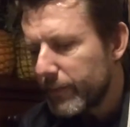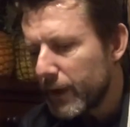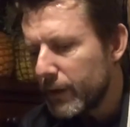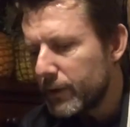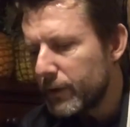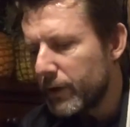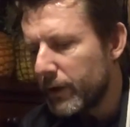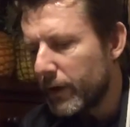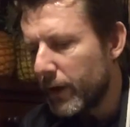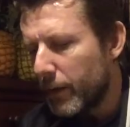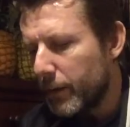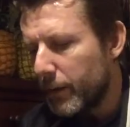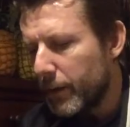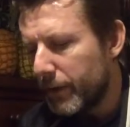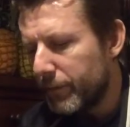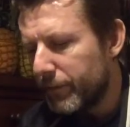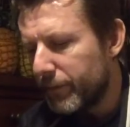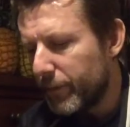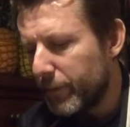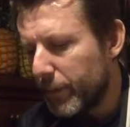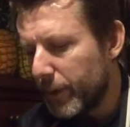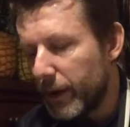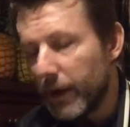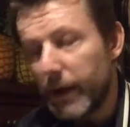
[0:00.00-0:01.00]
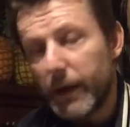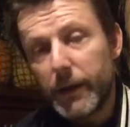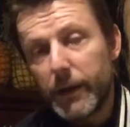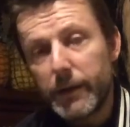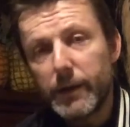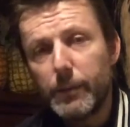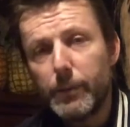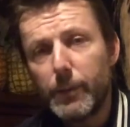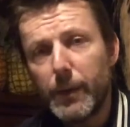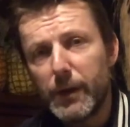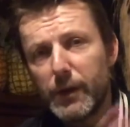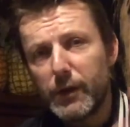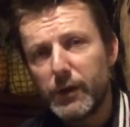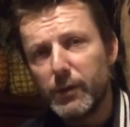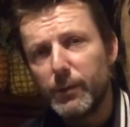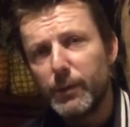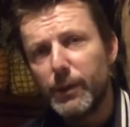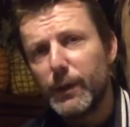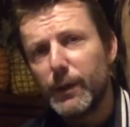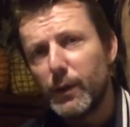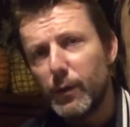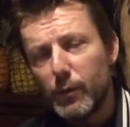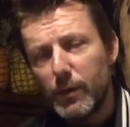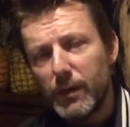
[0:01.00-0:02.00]
So no, it ain't for me. And I did meet
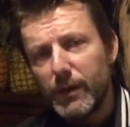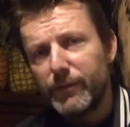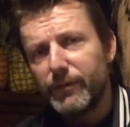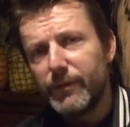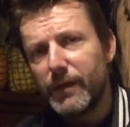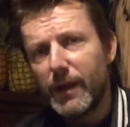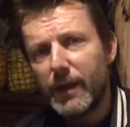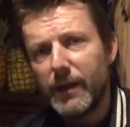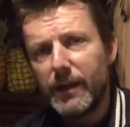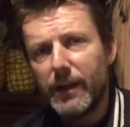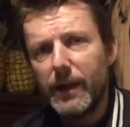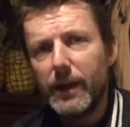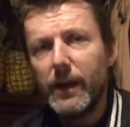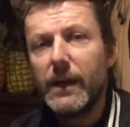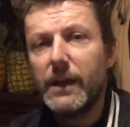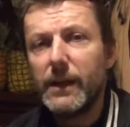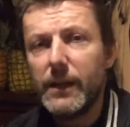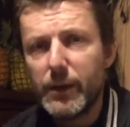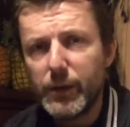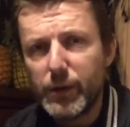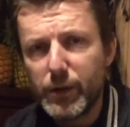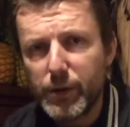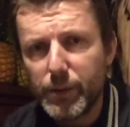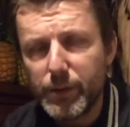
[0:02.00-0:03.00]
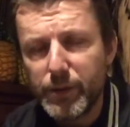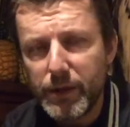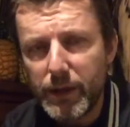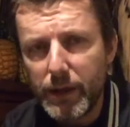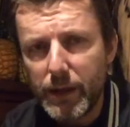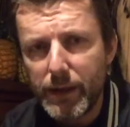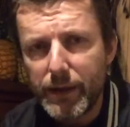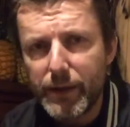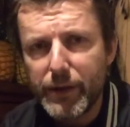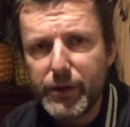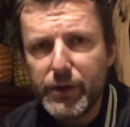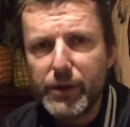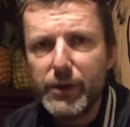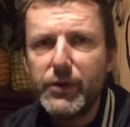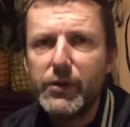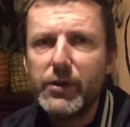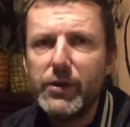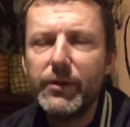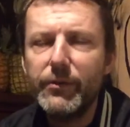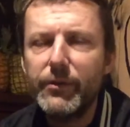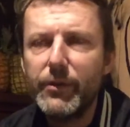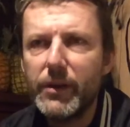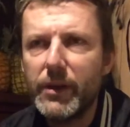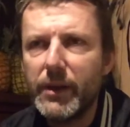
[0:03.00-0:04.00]
somebody who lived out there, and she was English, and she
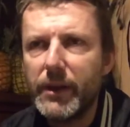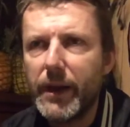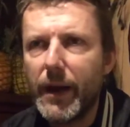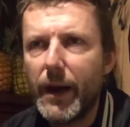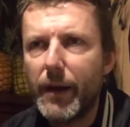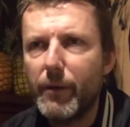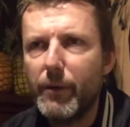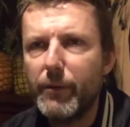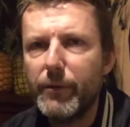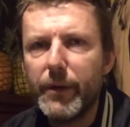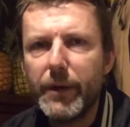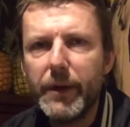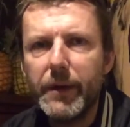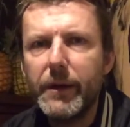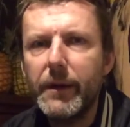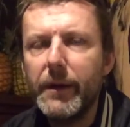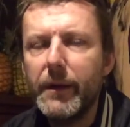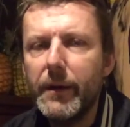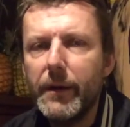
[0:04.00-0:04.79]
lived in a caravan.